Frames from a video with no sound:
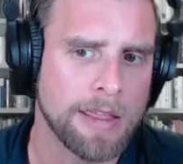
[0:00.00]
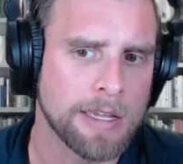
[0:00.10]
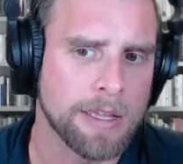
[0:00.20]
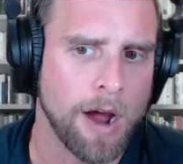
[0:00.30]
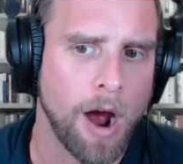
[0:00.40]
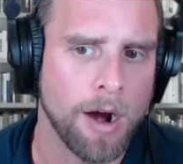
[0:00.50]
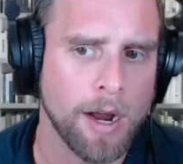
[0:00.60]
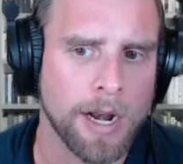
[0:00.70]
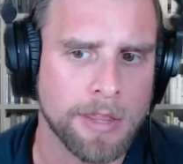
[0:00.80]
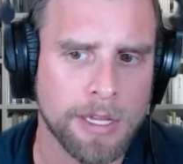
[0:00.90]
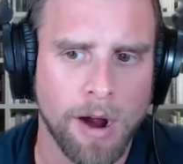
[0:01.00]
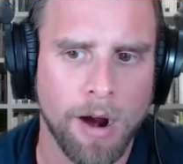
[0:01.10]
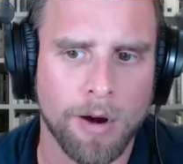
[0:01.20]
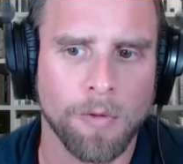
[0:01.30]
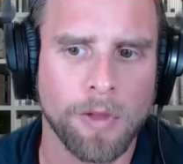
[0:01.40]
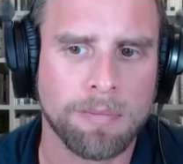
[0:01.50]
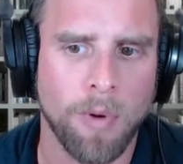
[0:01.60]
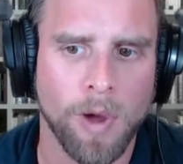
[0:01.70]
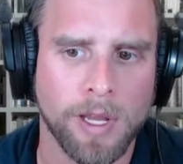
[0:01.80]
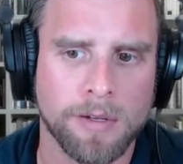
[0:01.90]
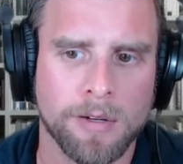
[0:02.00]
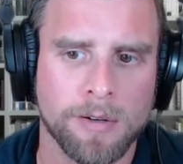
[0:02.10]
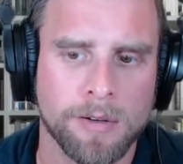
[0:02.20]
think our only point,